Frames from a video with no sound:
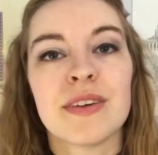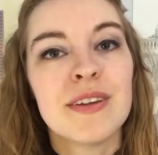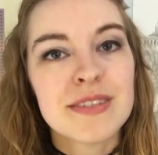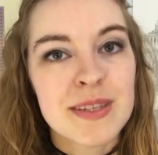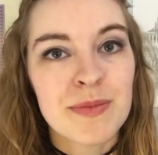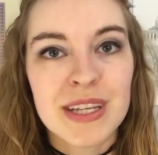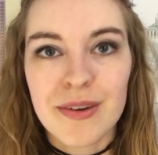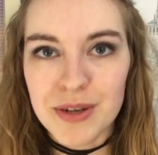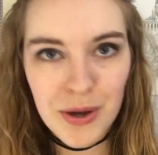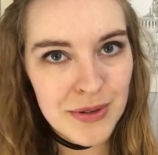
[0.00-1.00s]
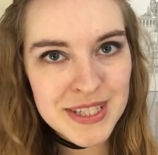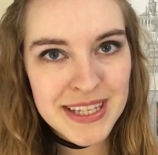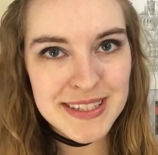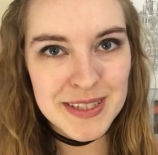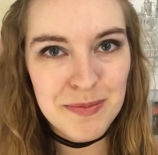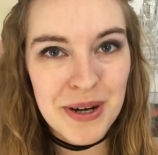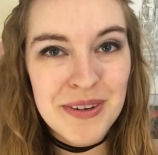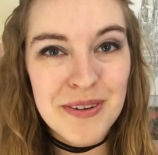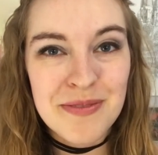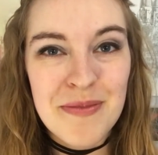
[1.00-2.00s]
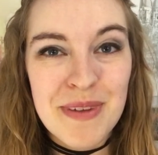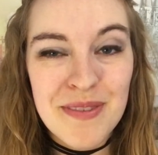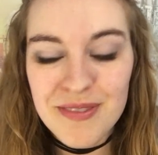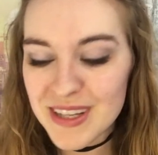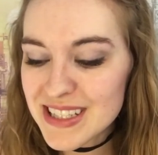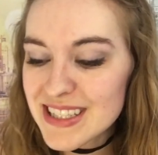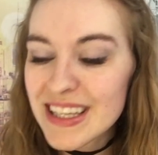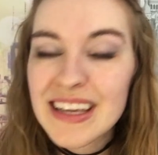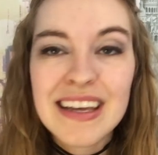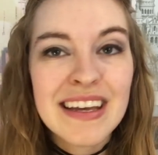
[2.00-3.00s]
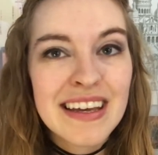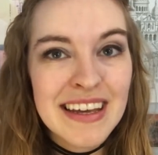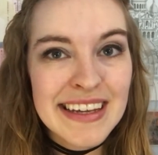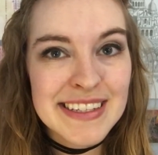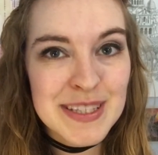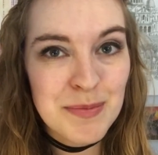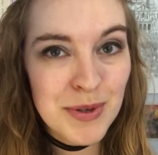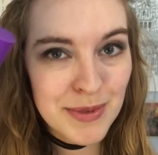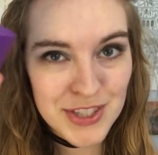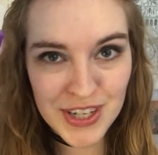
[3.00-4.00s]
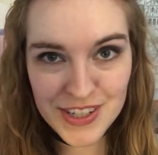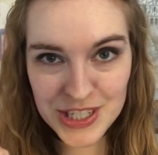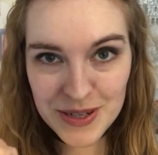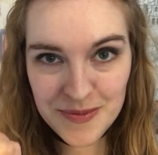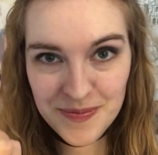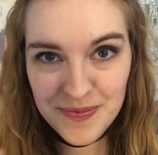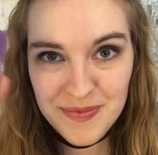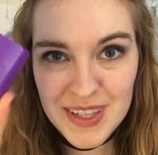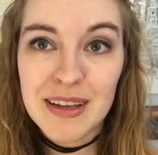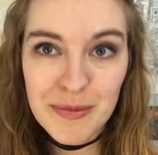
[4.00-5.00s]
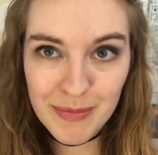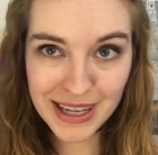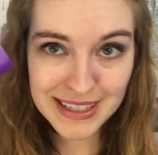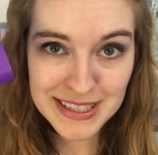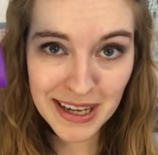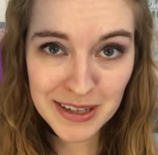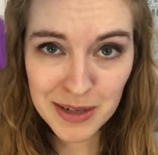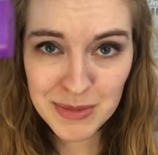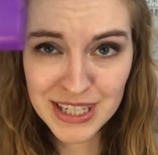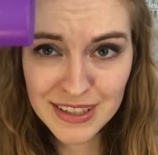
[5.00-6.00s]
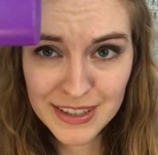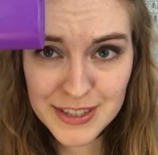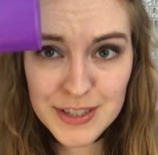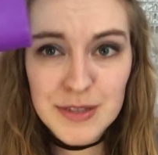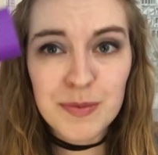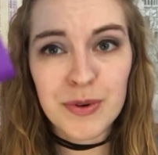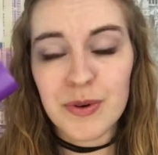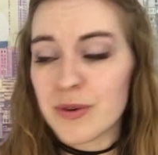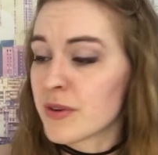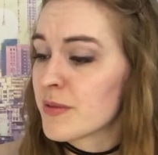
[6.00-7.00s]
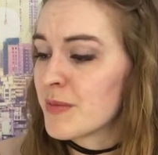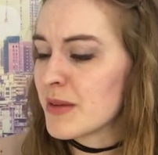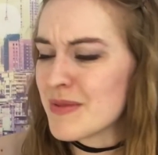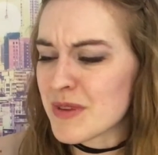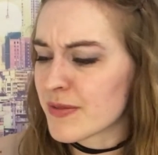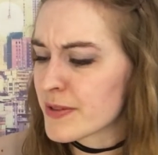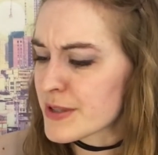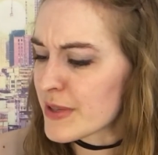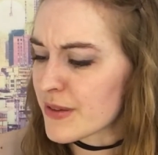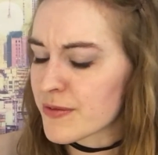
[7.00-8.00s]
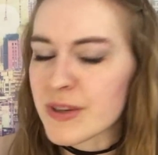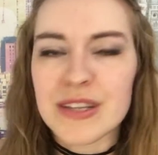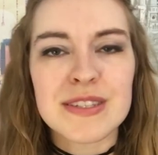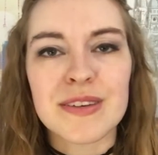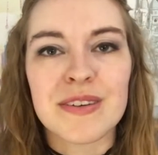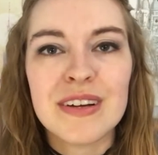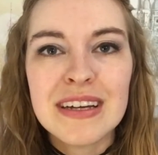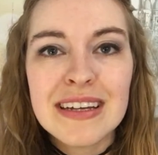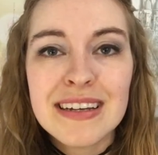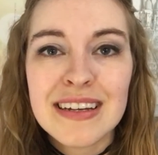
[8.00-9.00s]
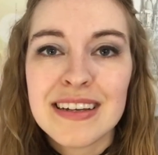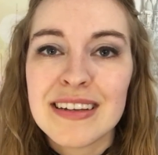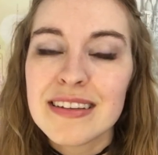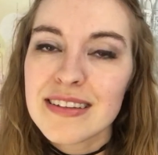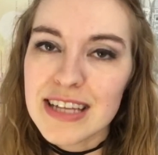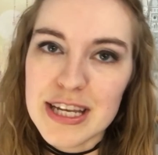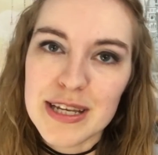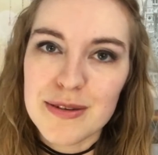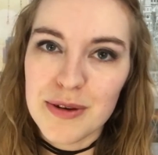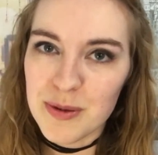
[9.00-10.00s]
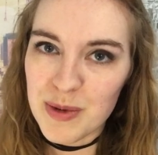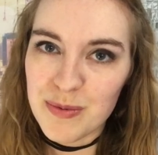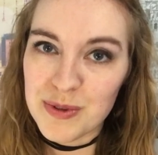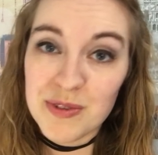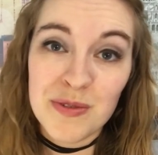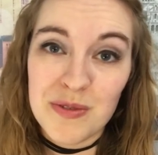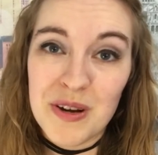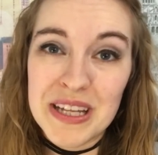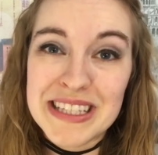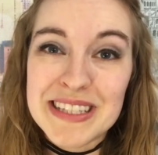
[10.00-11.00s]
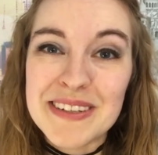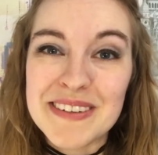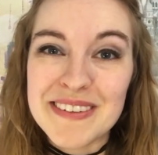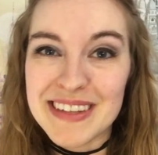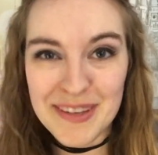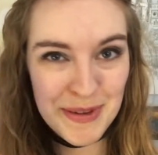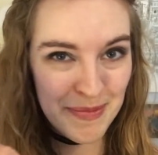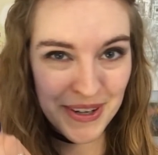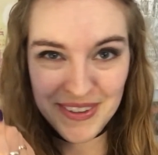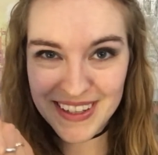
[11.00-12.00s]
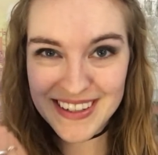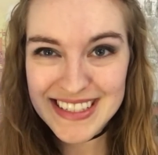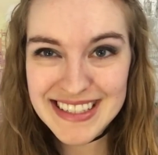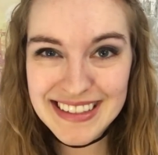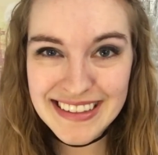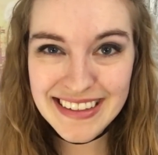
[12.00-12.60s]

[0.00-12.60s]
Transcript: here's something I would always ask to borrow from my friends. It's a mobile charger. Mine died on me. It's super old, maybe my first week in France, so thank you all my wonderful friends who would let me borrow theirs.